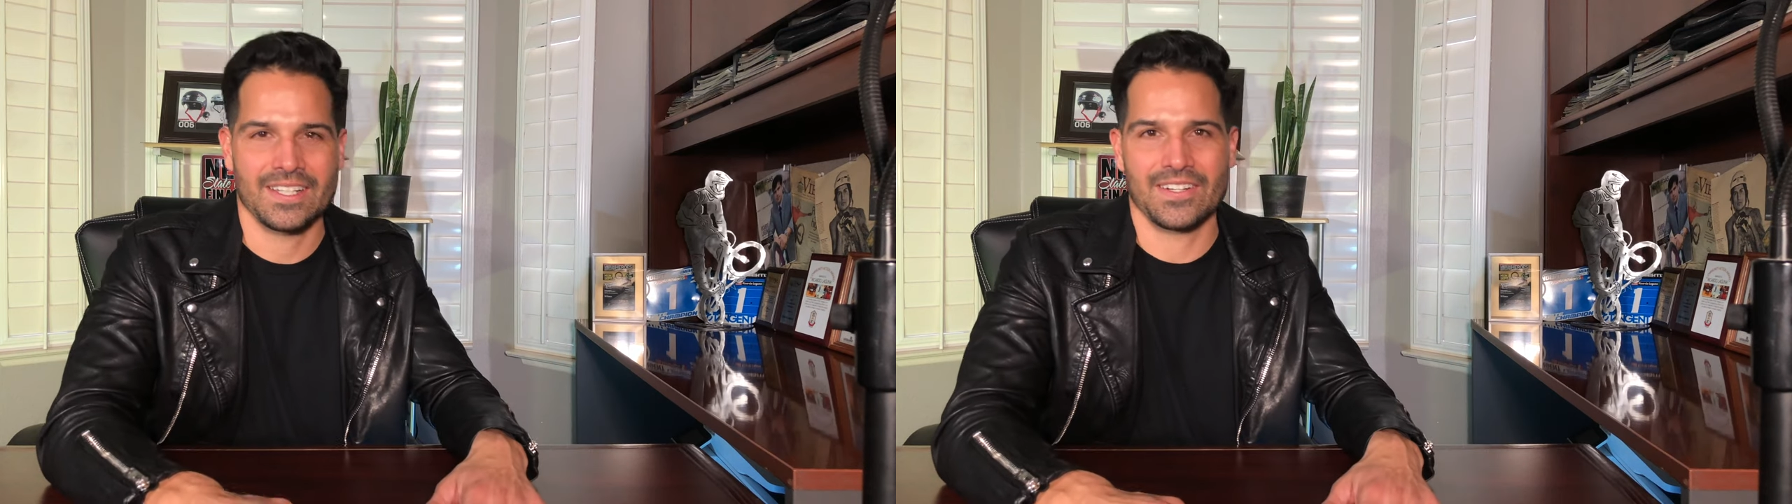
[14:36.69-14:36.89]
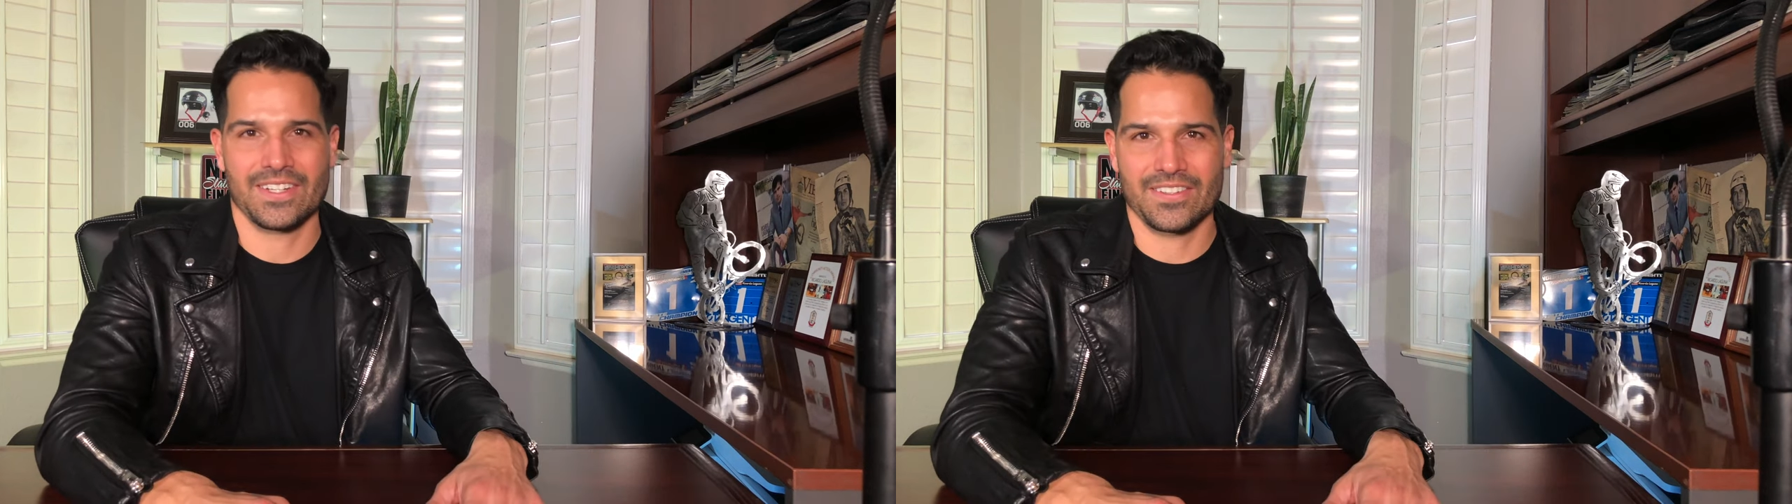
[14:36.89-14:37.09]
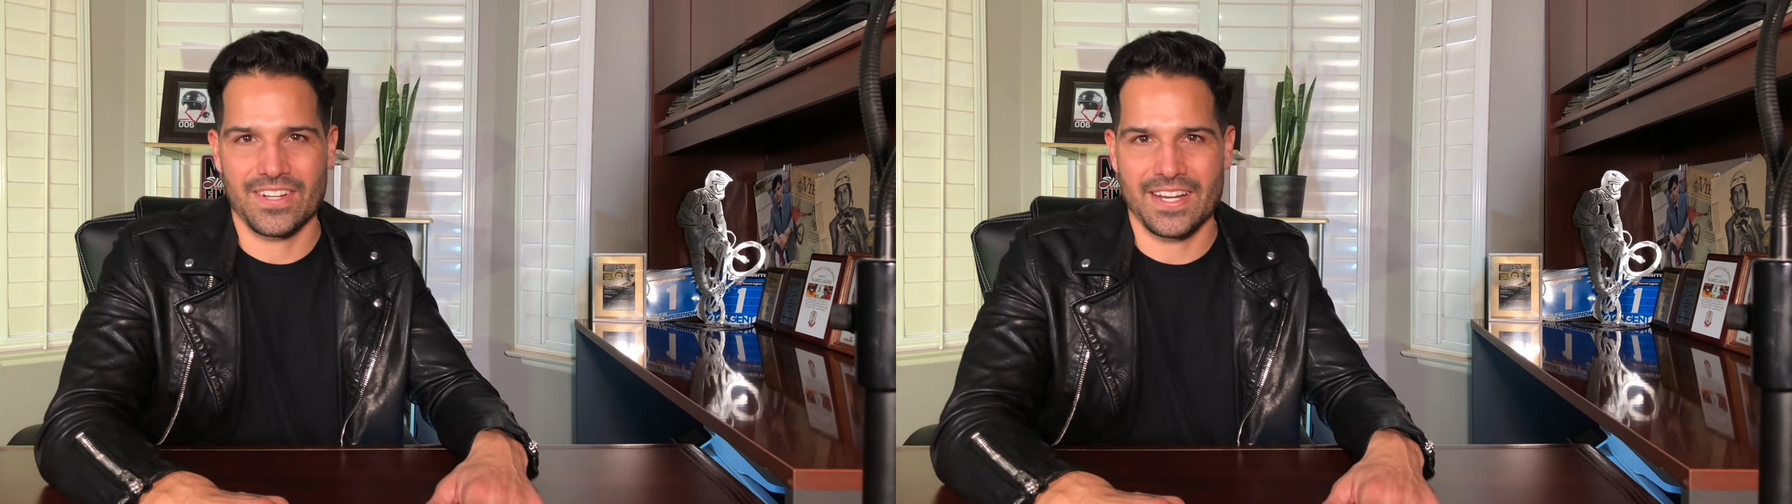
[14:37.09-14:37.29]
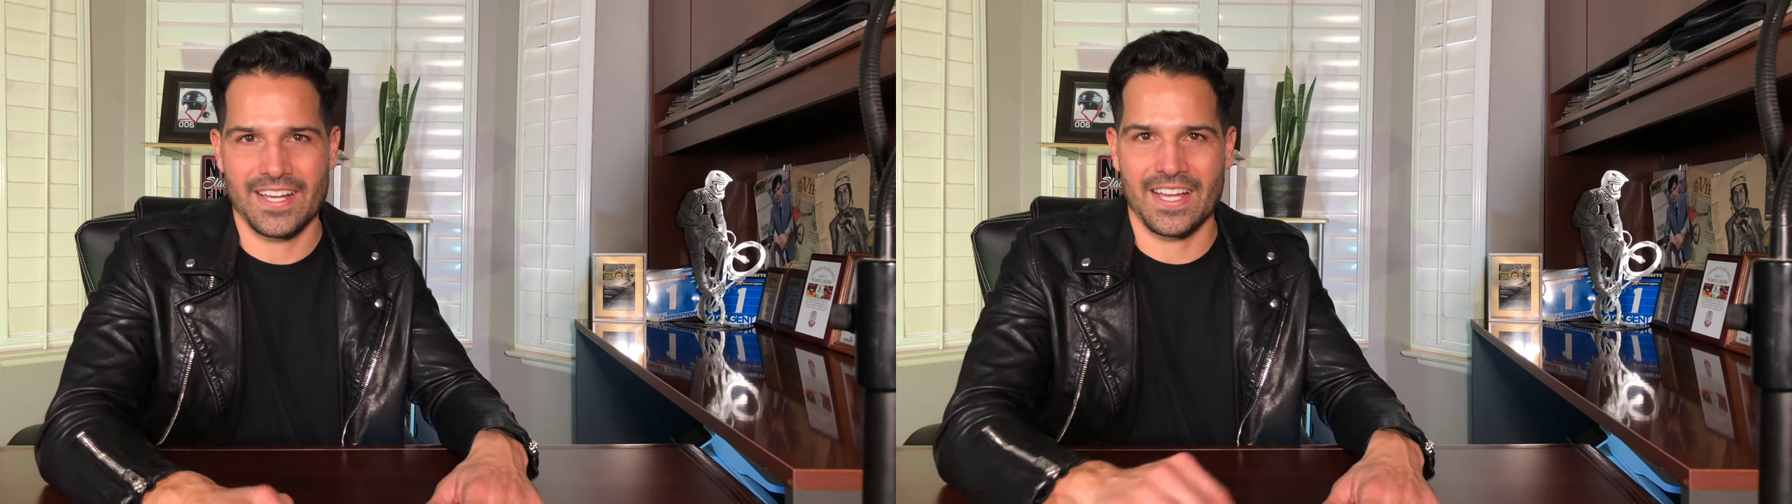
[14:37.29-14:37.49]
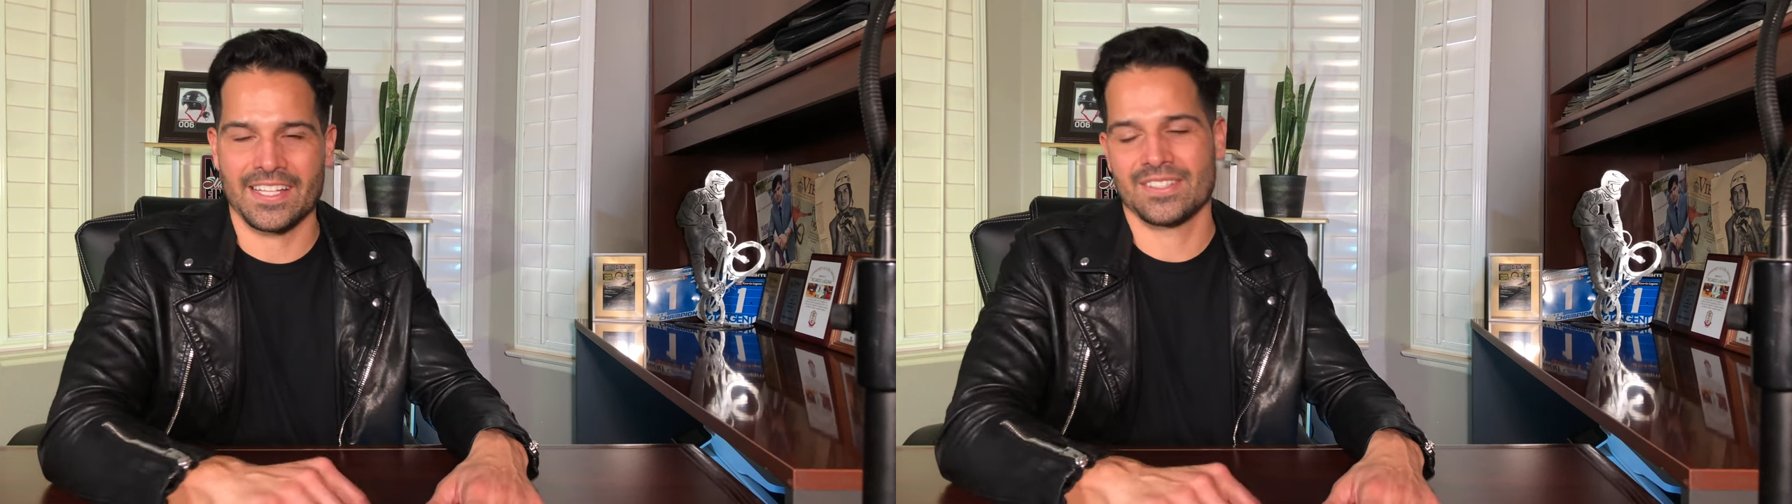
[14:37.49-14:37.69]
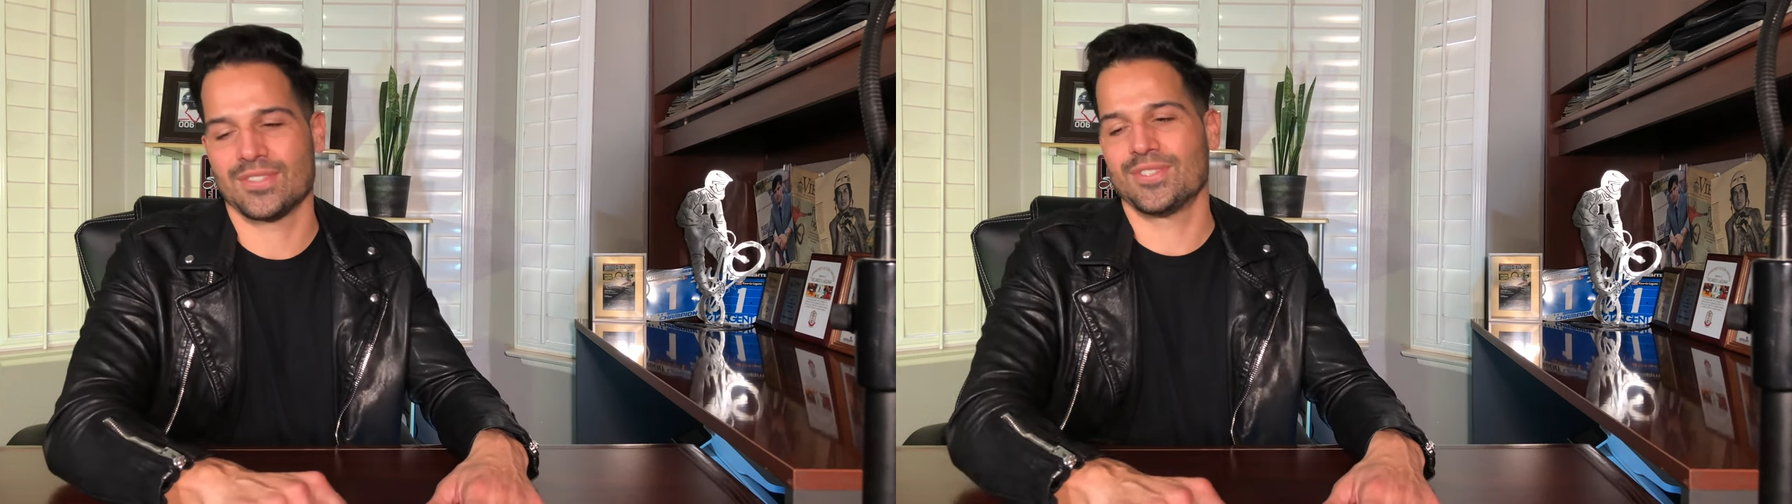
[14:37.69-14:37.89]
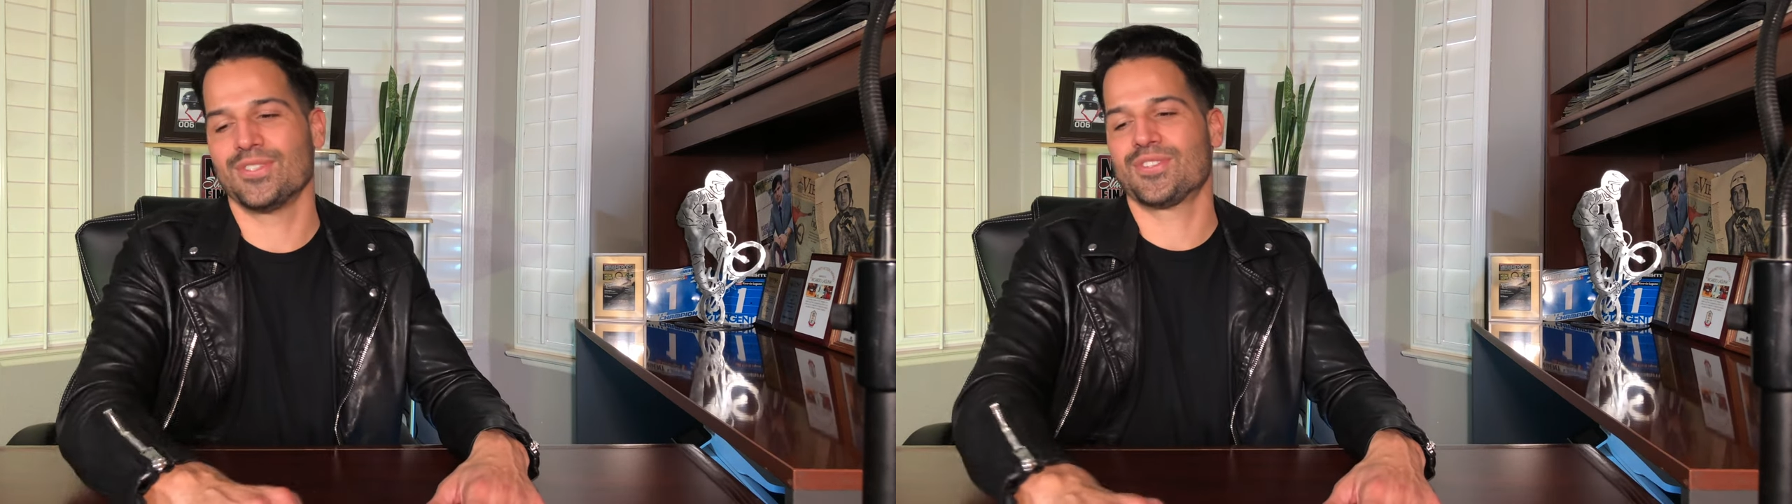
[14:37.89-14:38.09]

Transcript: on a red-eye to do